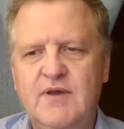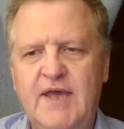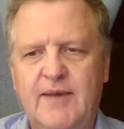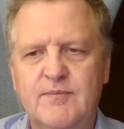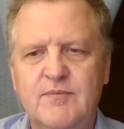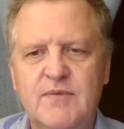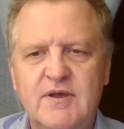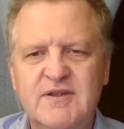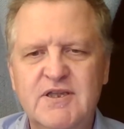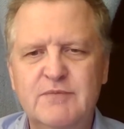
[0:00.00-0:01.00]
Okay.
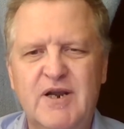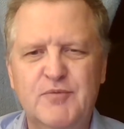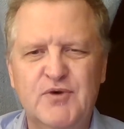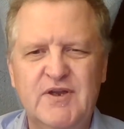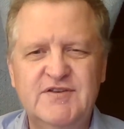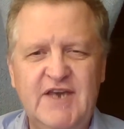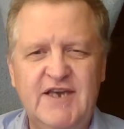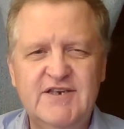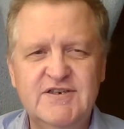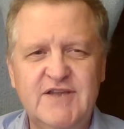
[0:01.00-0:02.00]
A little bit on
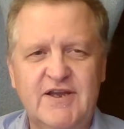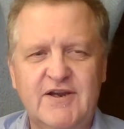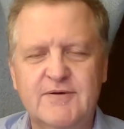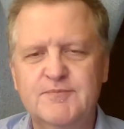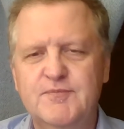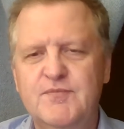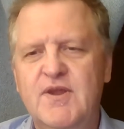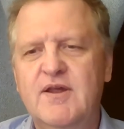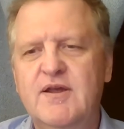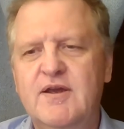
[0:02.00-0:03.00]
pronunciation there.
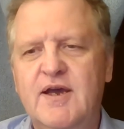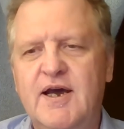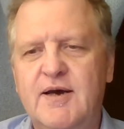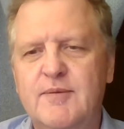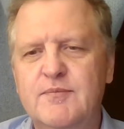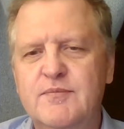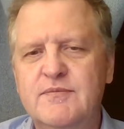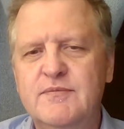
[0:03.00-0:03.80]
Um,